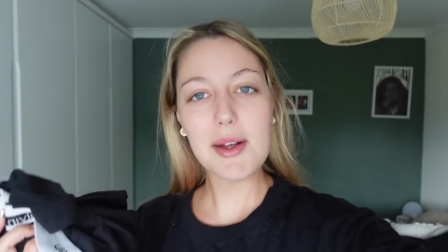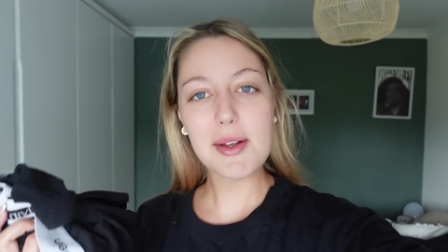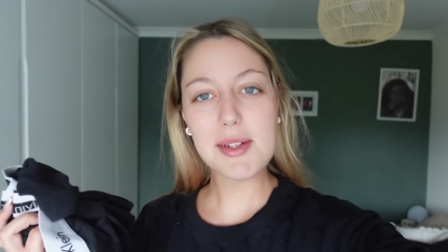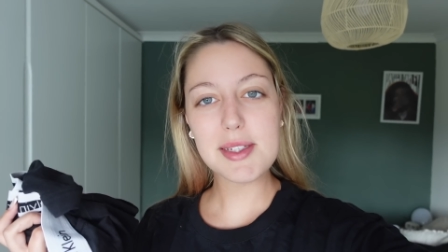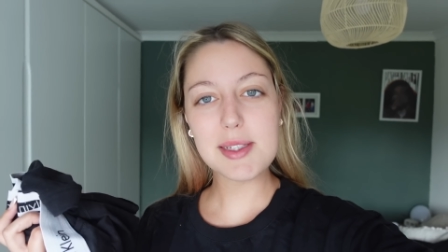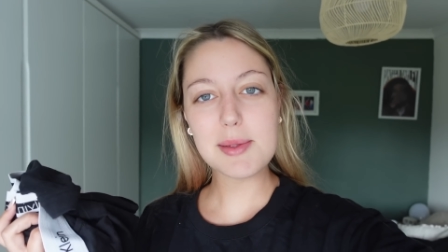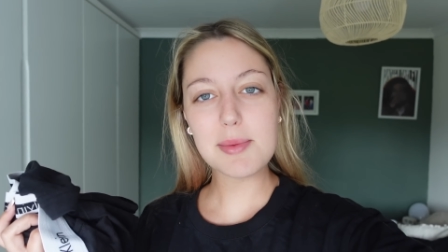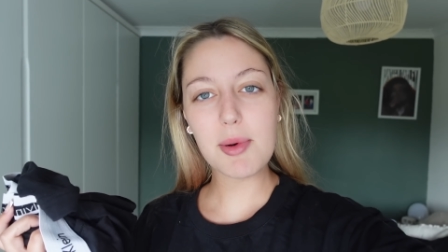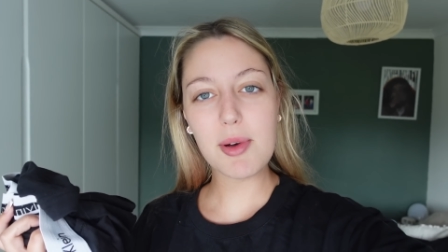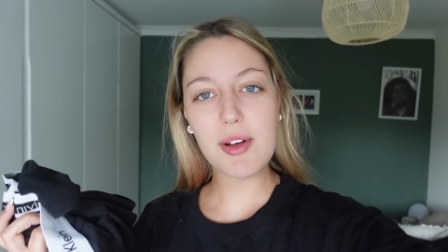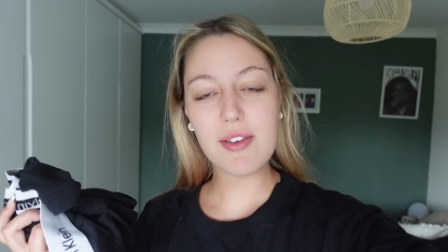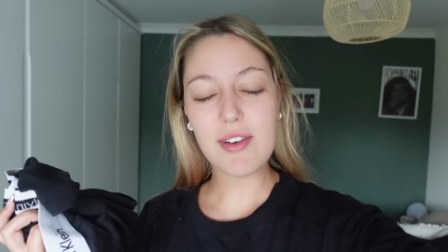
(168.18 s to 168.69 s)

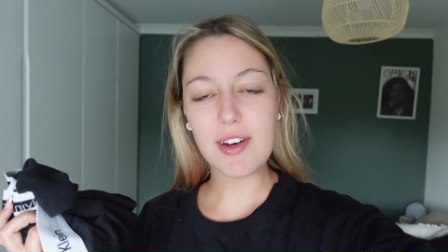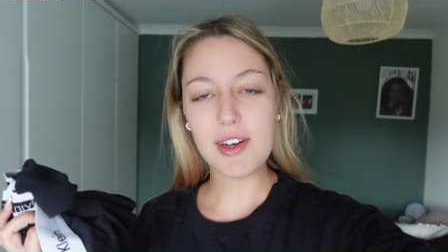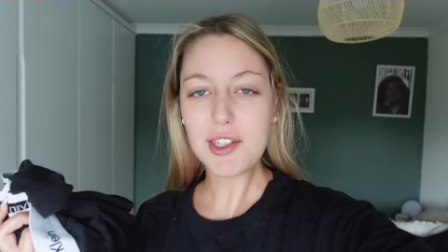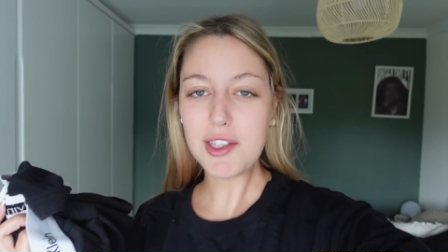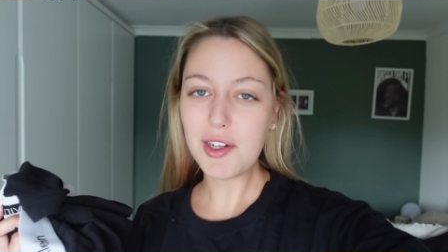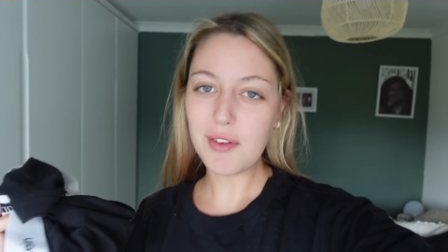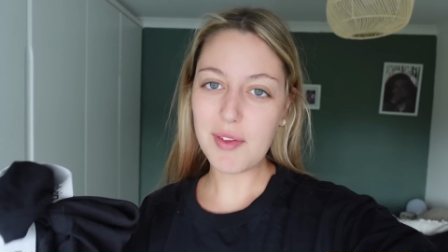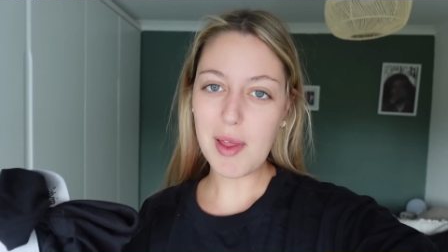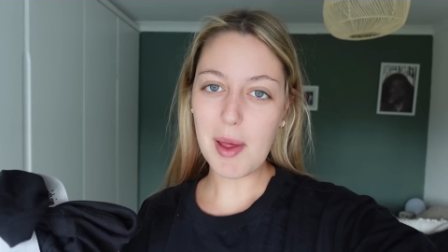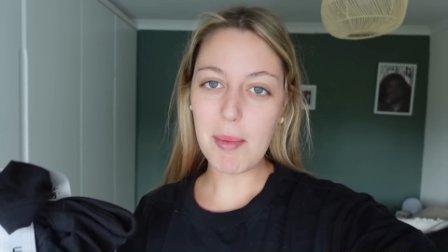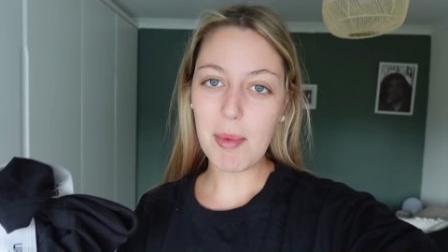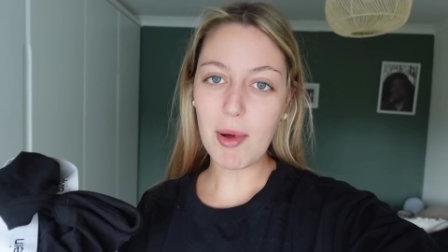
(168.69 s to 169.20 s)
else's boyfriend
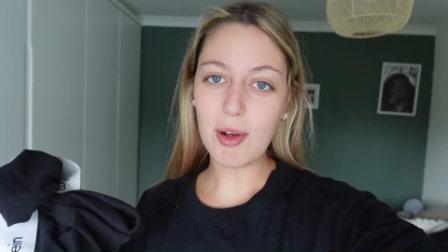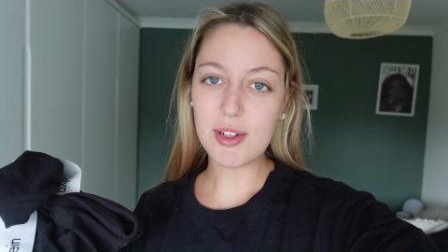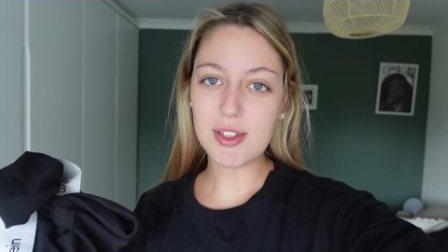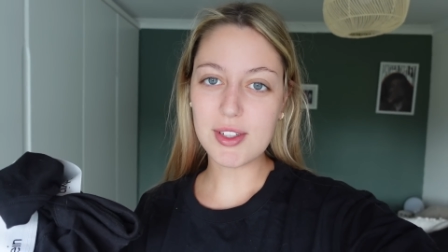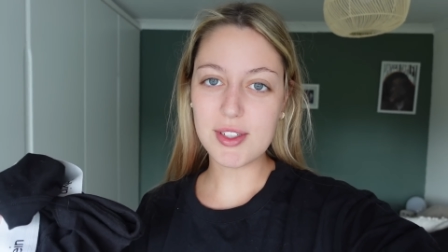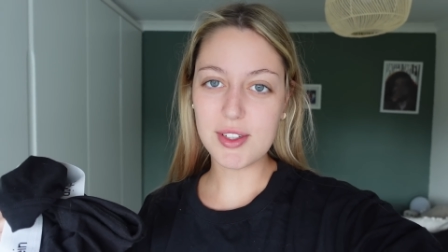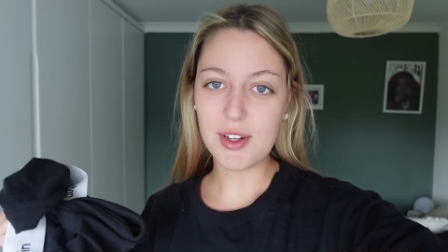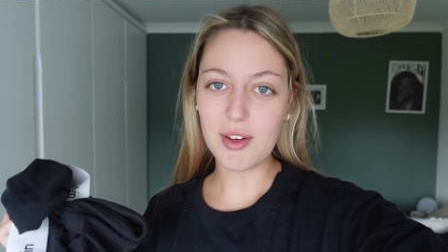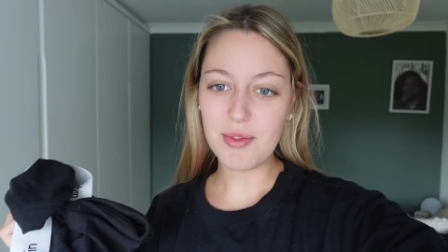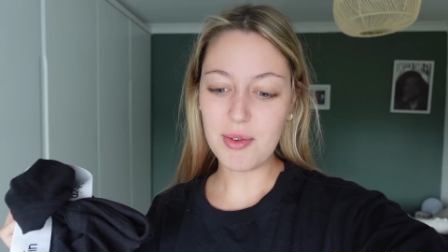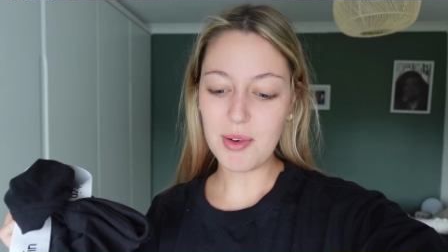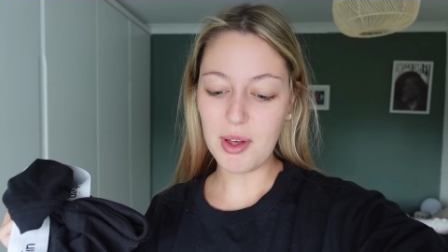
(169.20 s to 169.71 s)
shove their
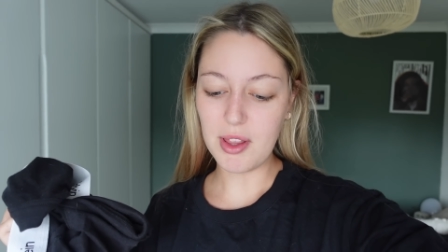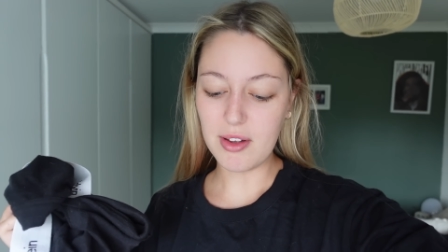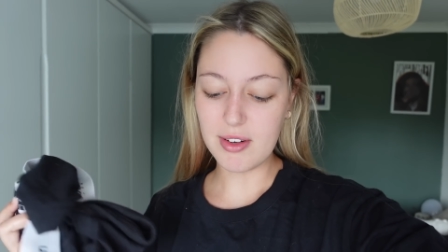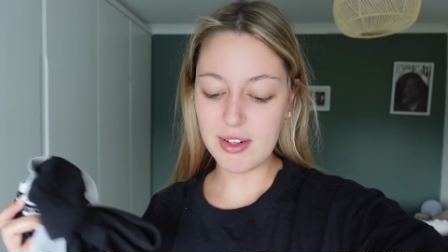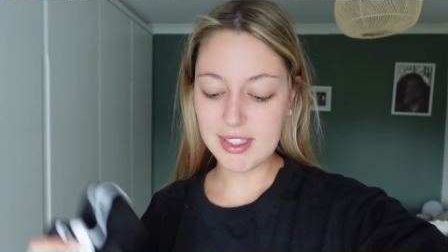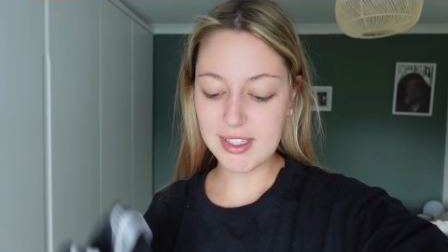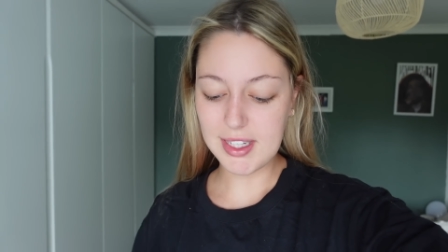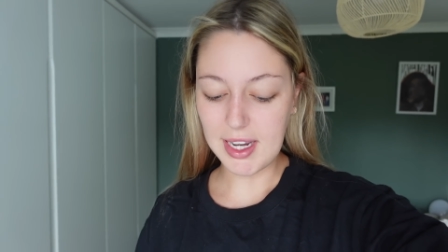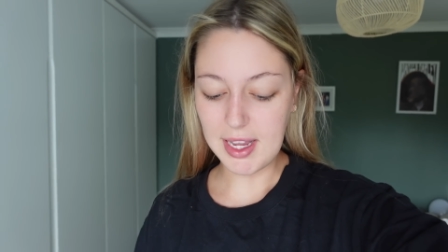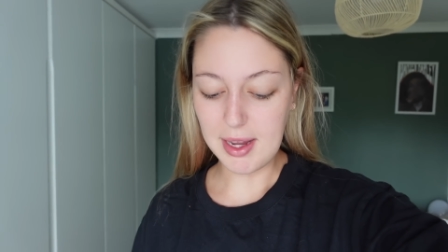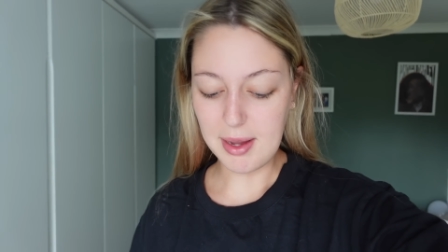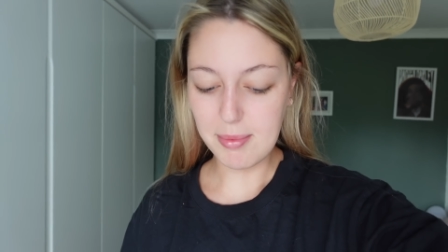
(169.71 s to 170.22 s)
boxes off while they're
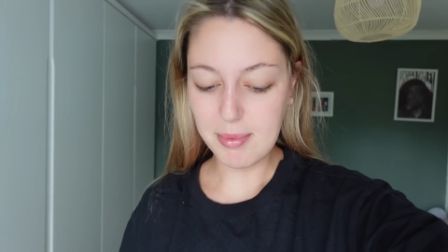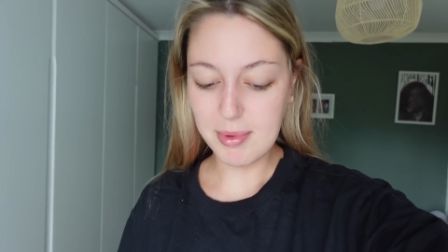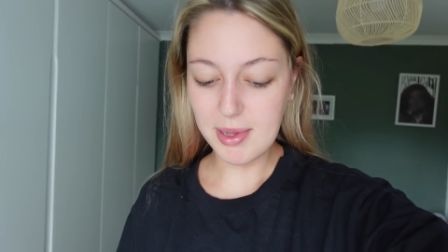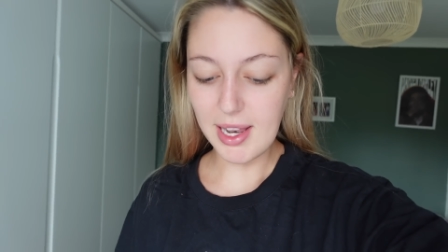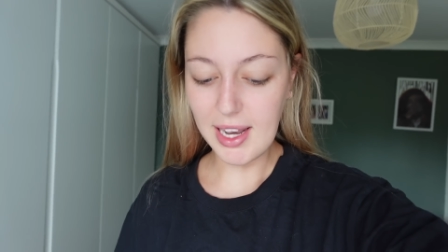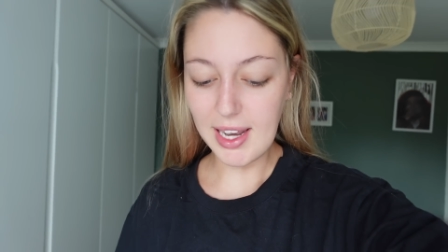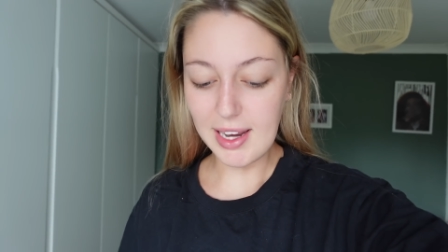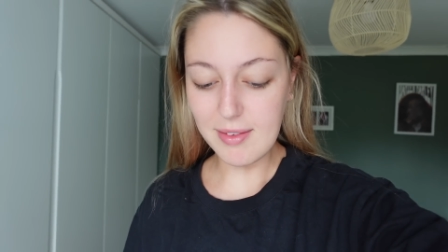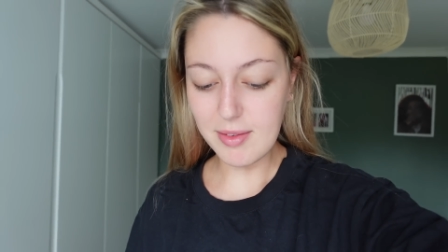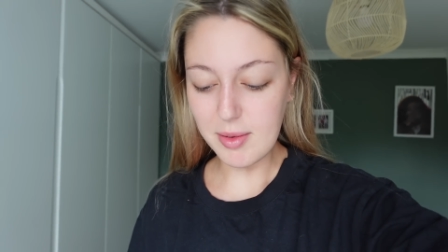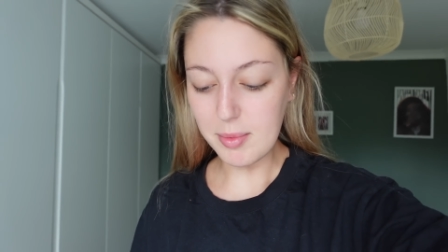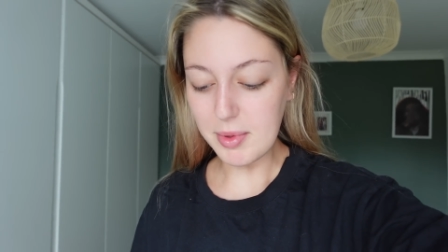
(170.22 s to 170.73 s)
asleep and
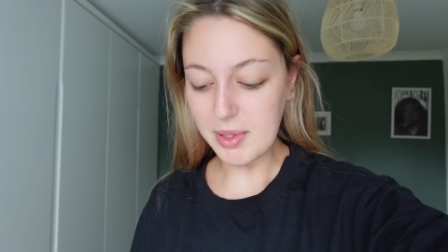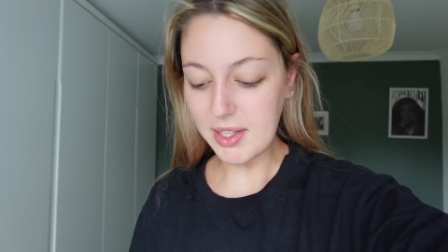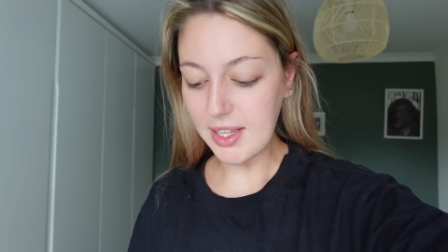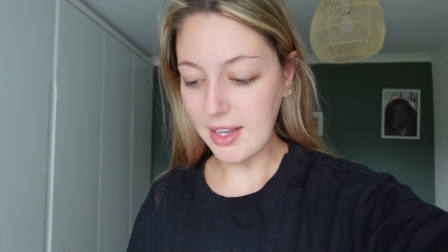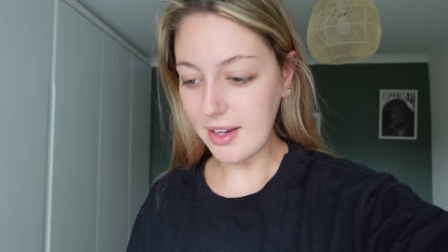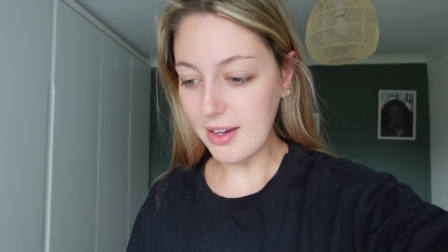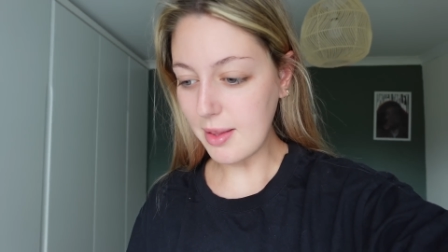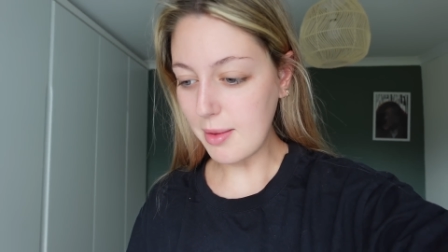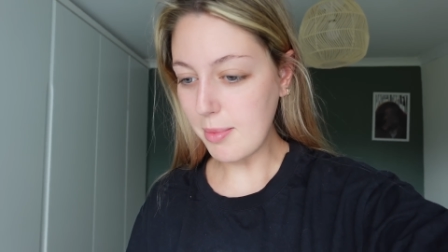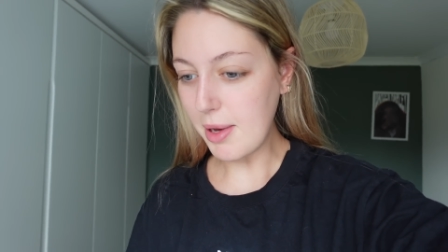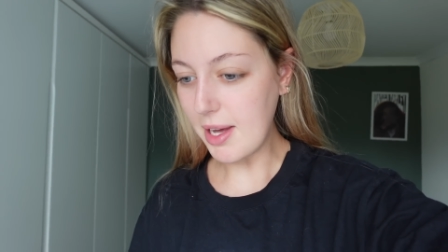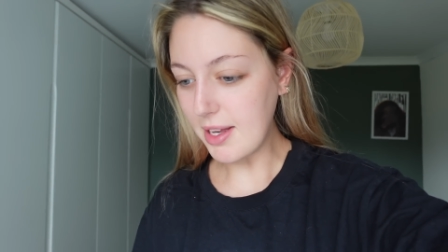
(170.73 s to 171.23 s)
leave them at the
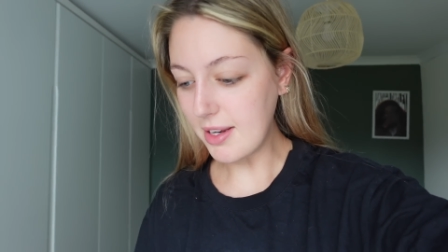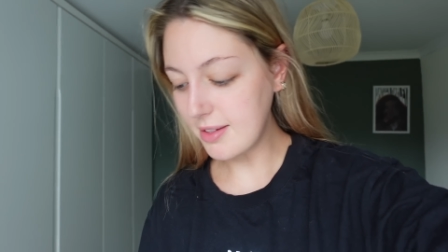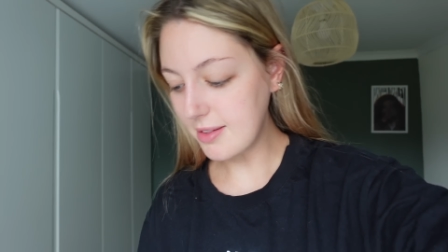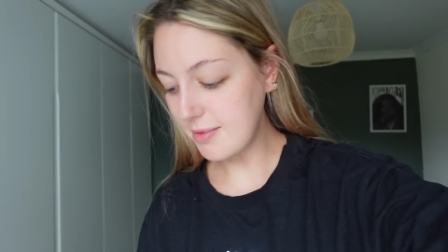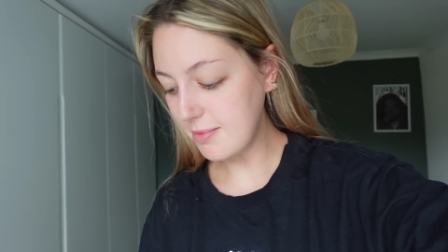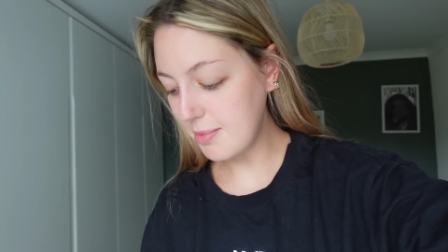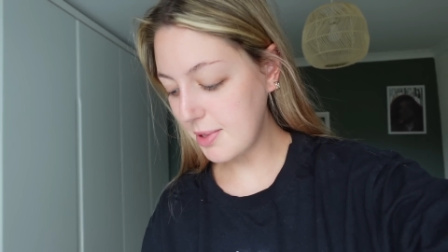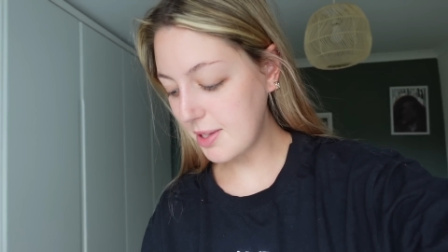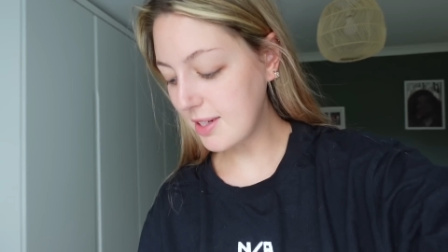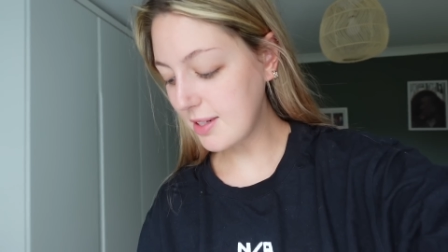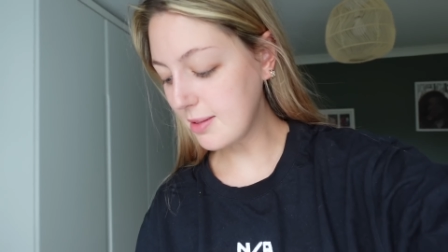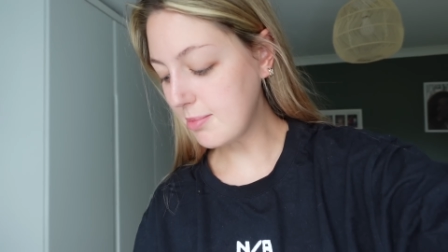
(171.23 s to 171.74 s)
end of the bed
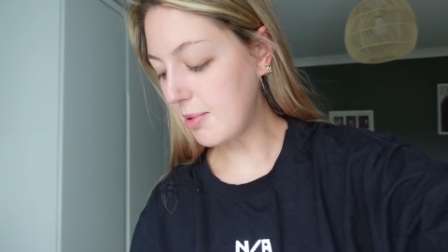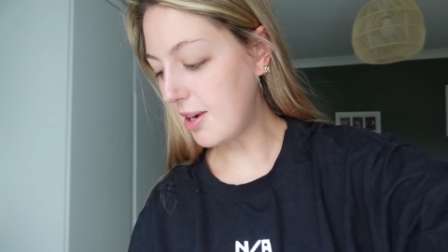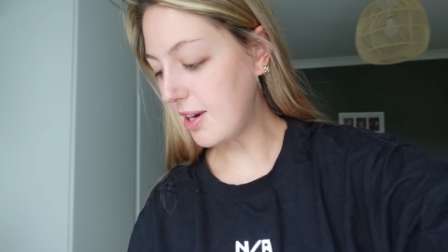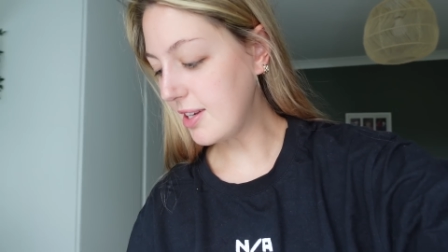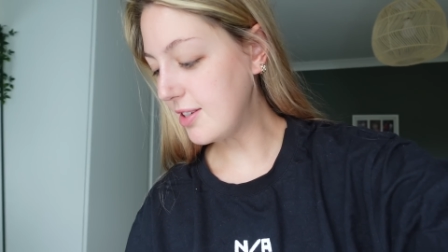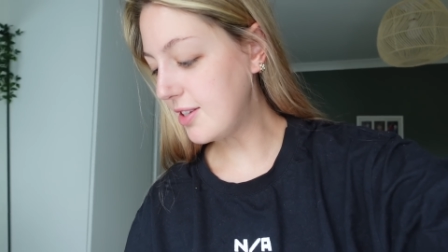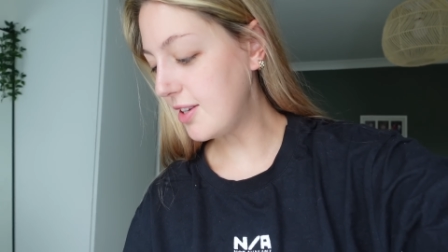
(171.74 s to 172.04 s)
because mine